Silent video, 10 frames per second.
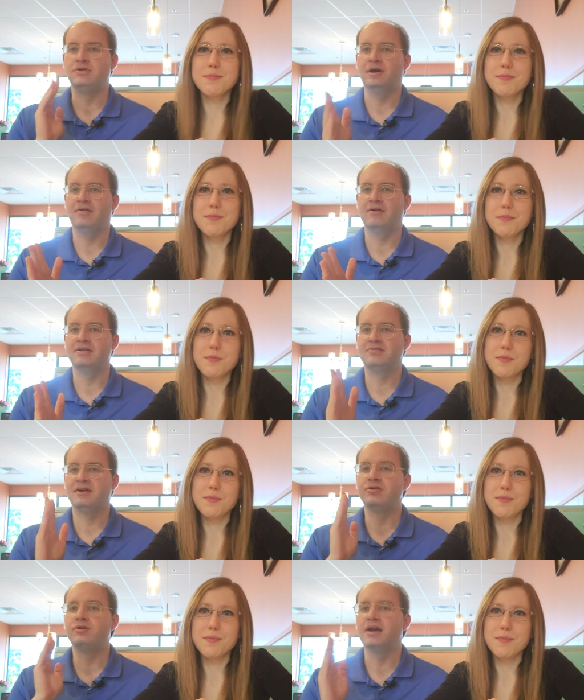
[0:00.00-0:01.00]
Speaker 1: to, I raised the
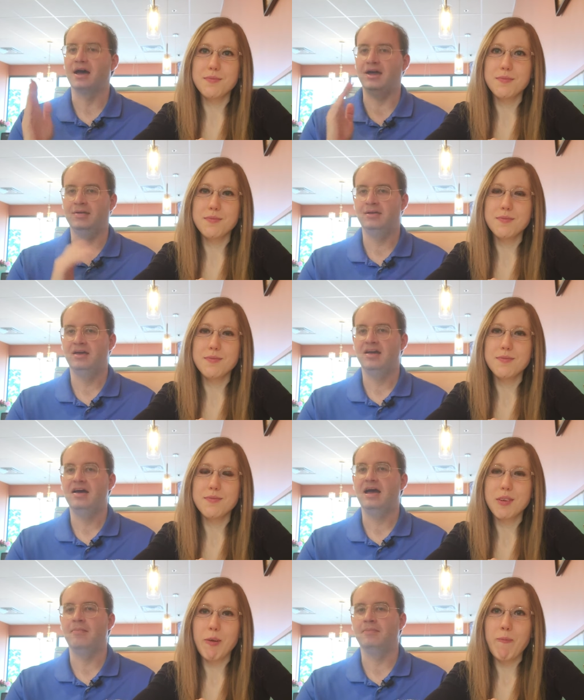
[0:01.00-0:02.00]
rating to a
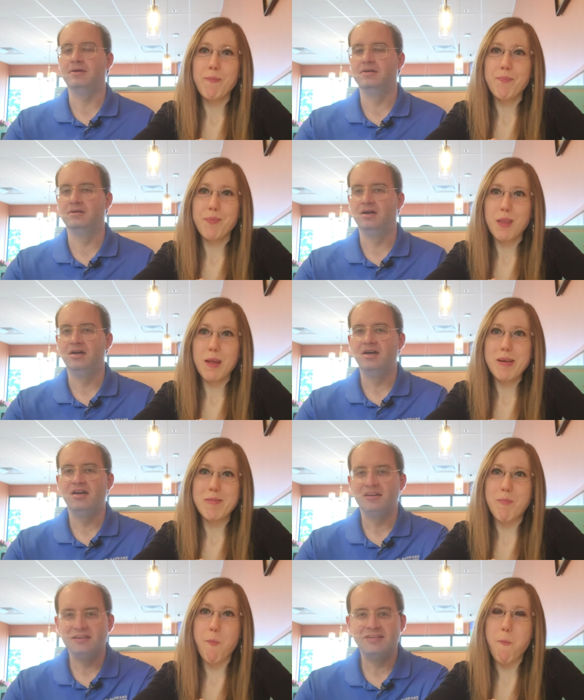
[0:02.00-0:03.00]
nine. I'm you
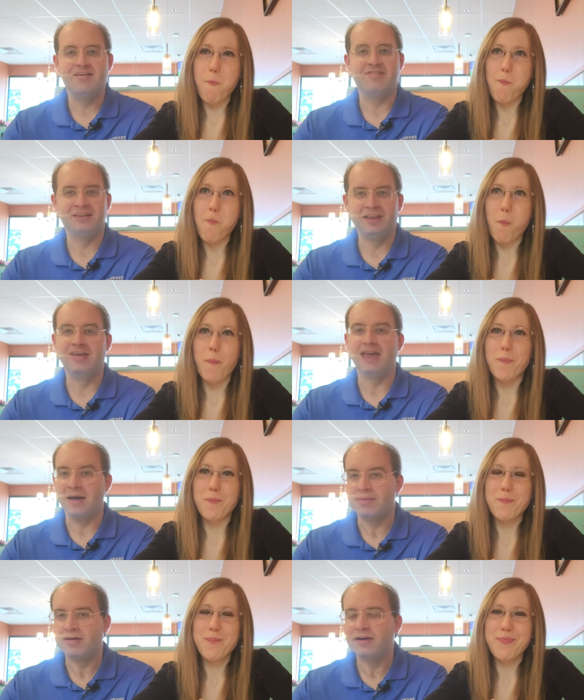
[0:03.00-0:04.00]
know definitely like
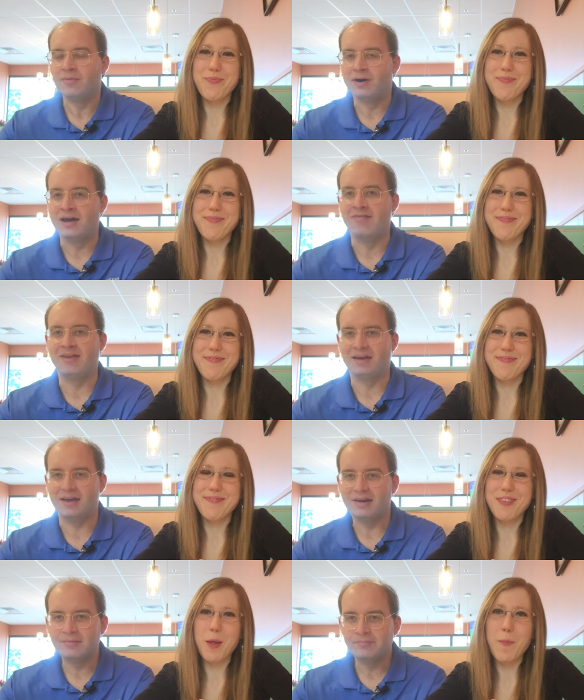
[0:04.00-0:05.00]
happy and I want to have that
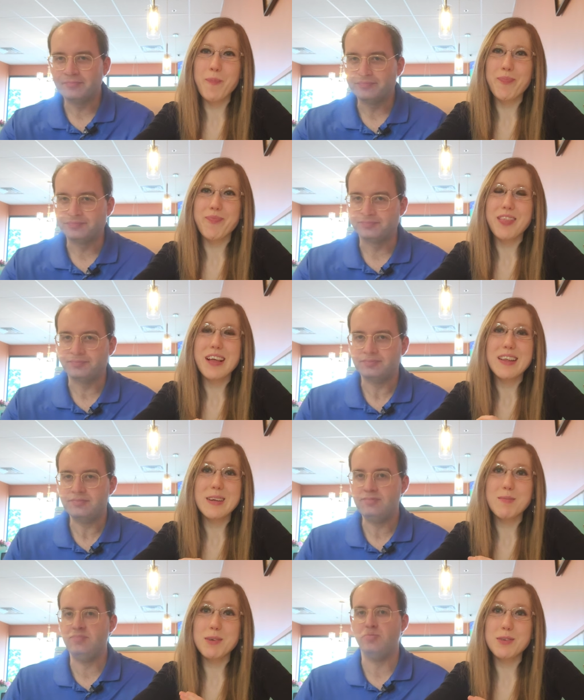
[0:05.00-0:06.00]
again.
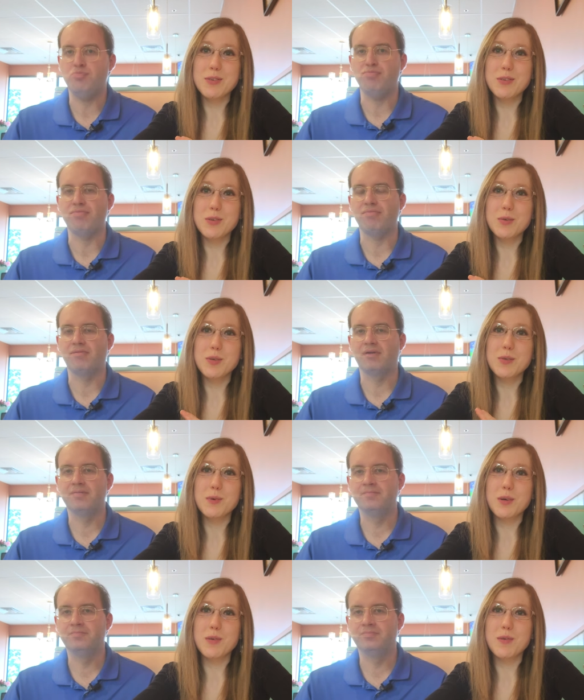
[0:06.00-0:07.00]
That
Speaker 2: moose grill was
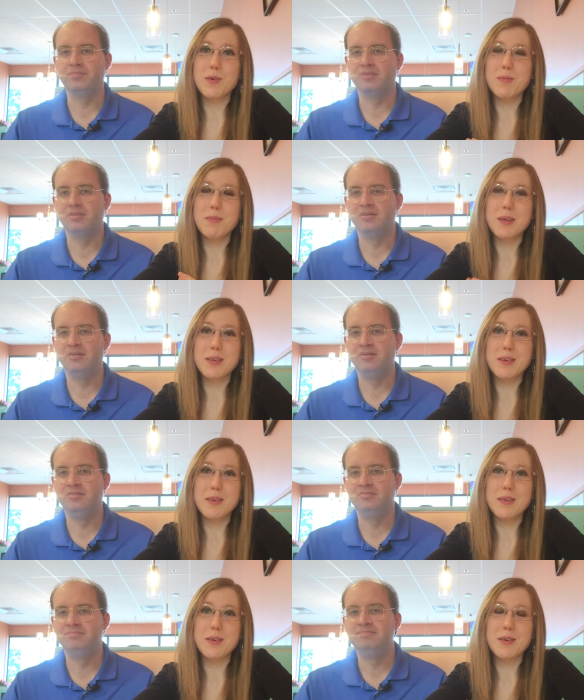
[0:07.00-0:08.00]
wonderful. Meat
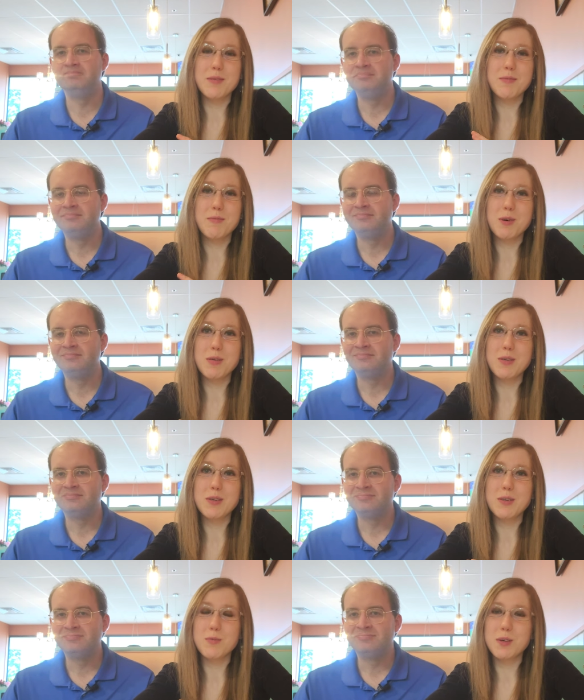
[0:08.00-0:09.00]
tender, well
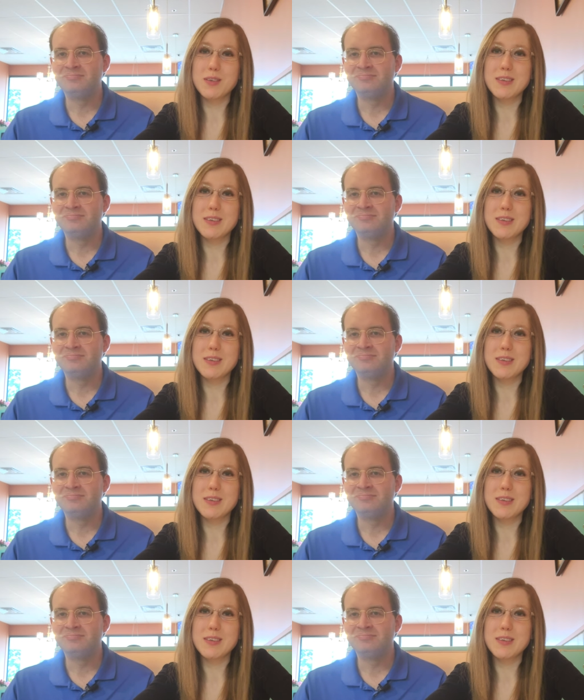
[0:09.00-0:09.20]
cooked, well